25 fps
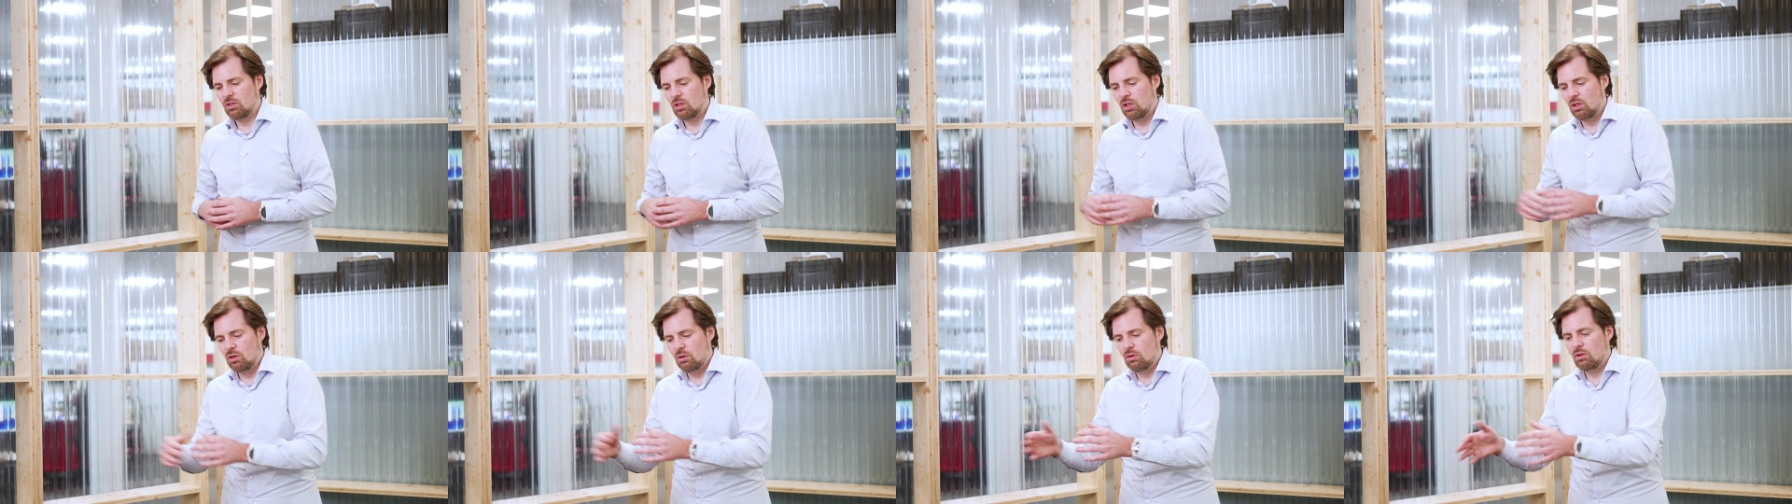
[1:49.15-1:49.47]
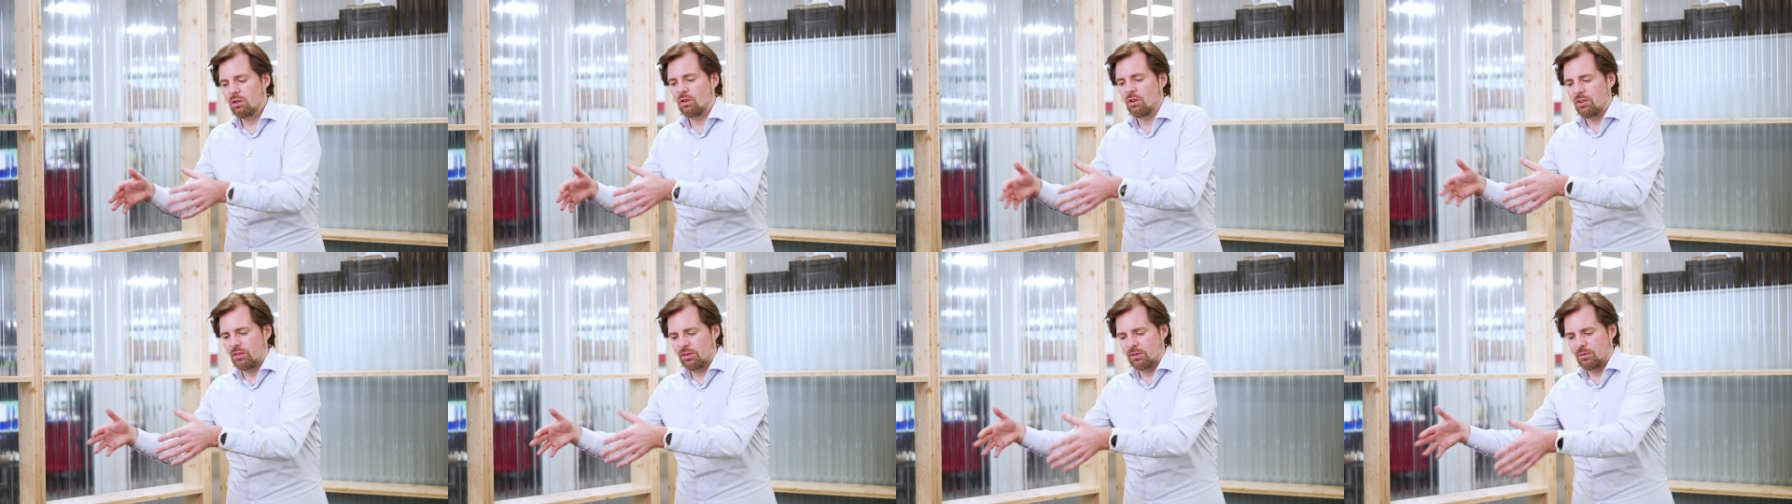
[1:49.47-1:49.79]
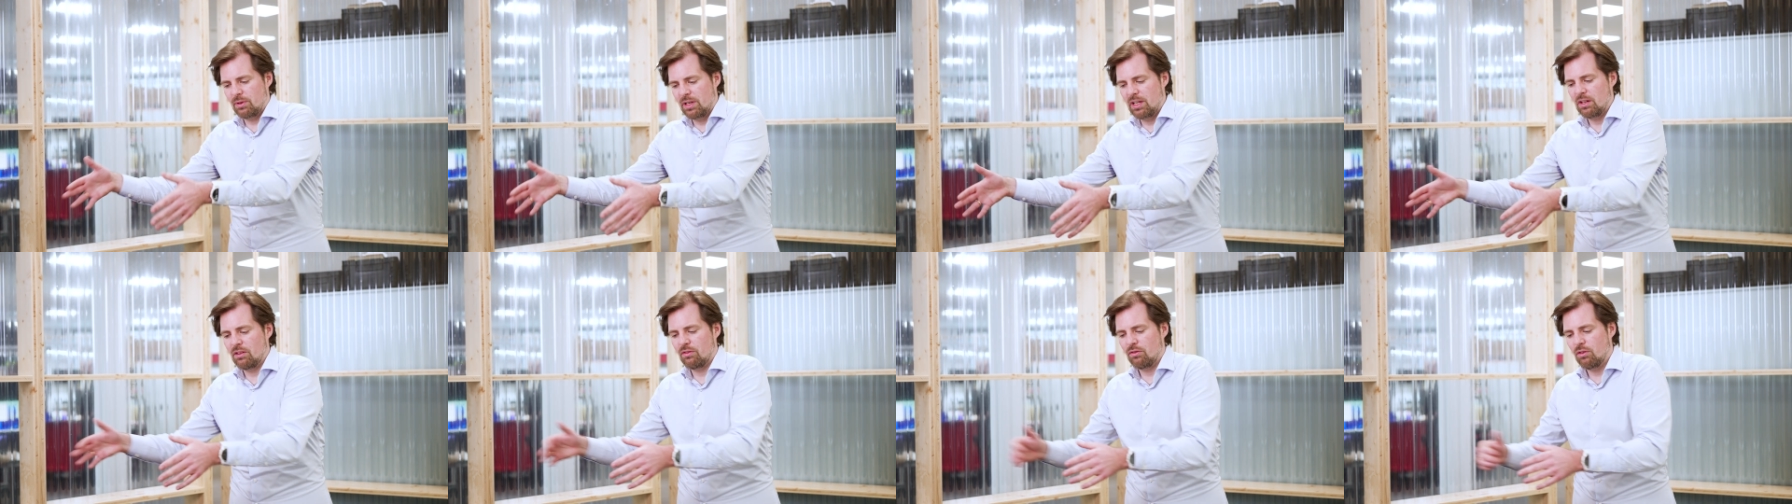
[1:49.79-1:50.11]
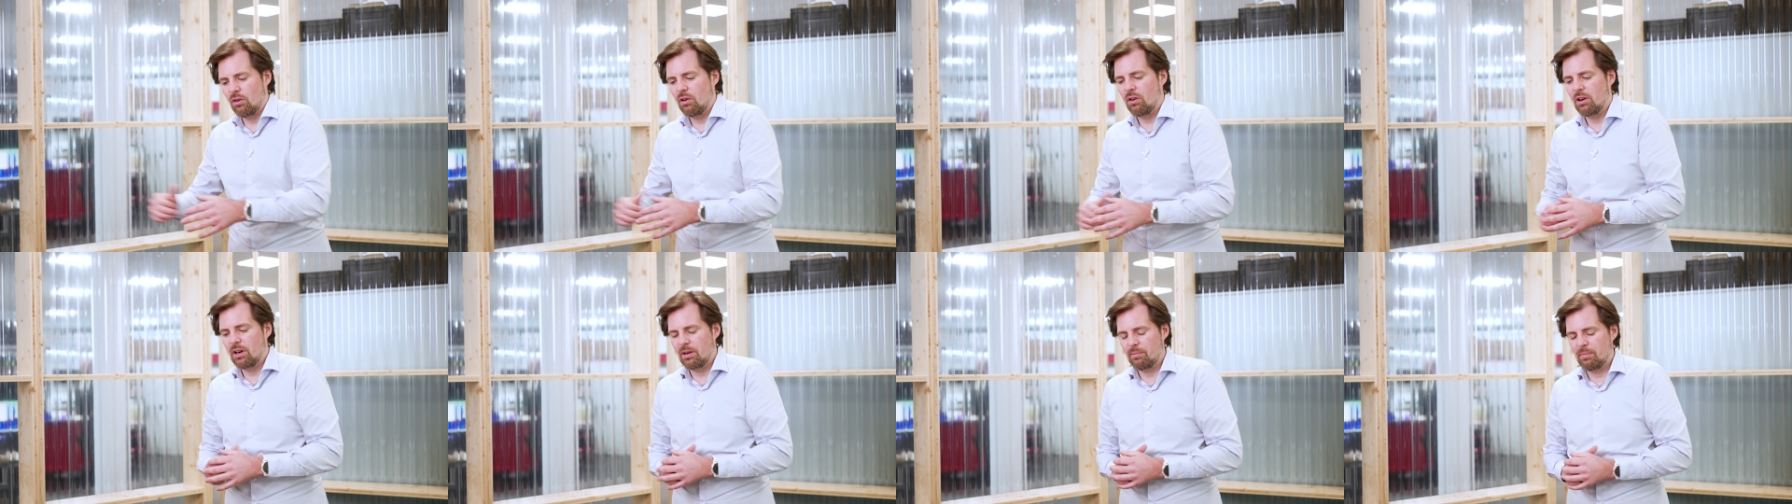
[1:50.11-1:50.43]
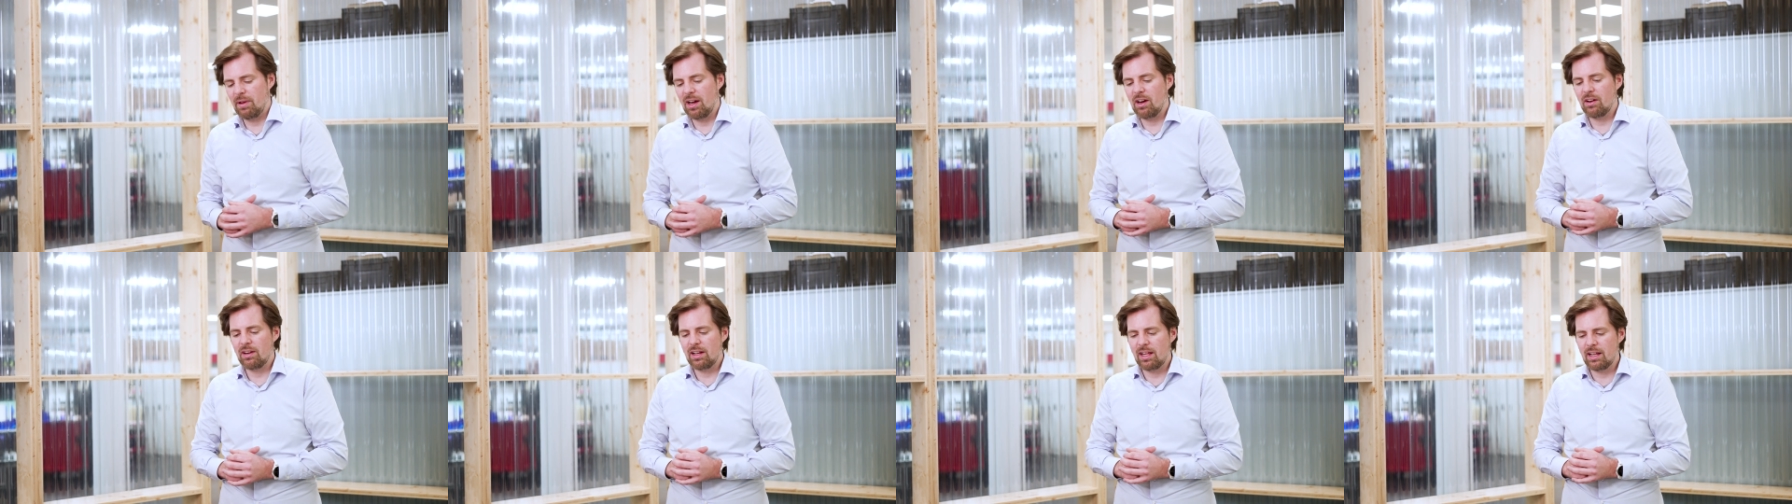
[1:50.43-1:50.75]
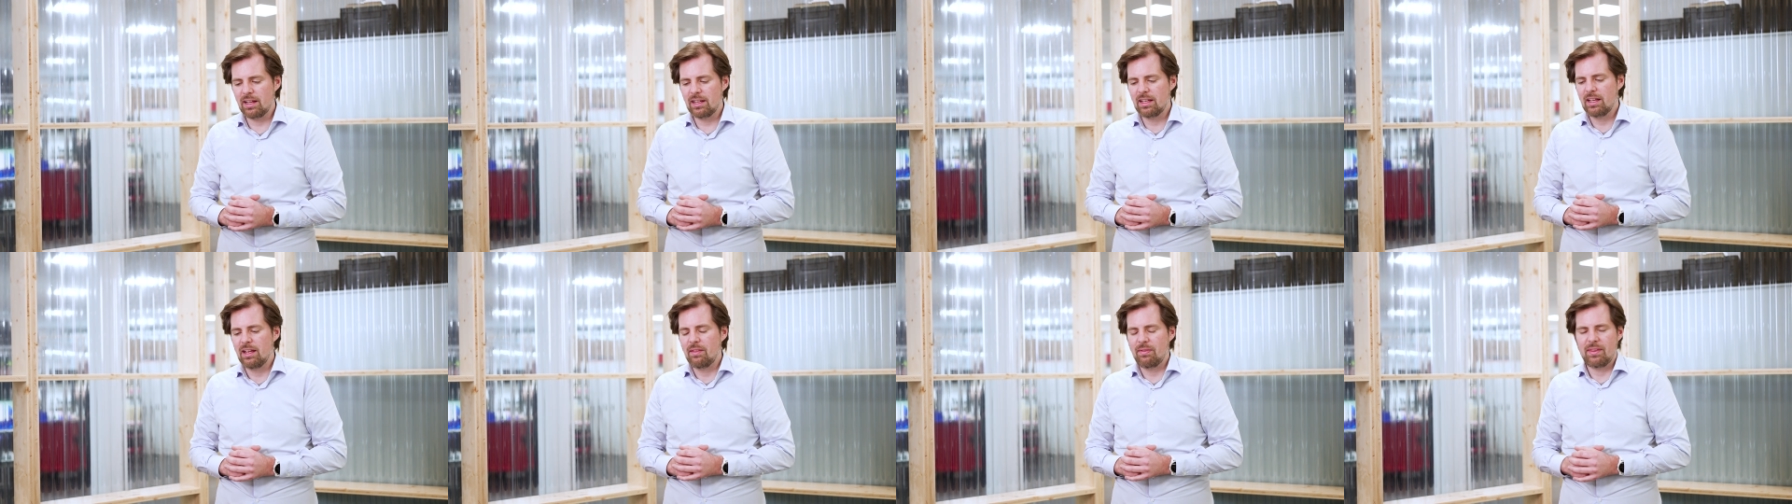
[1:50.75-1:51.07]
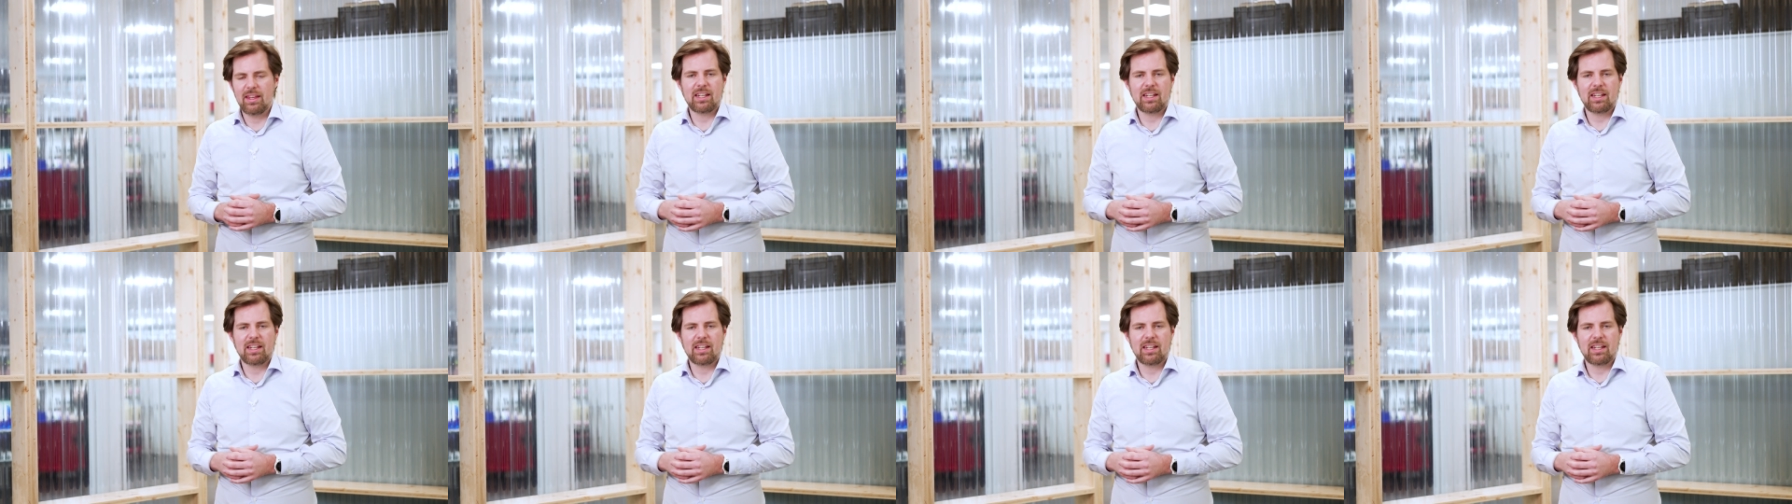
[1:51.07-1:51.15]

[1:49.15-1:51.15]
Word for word: two or three or four in parallel,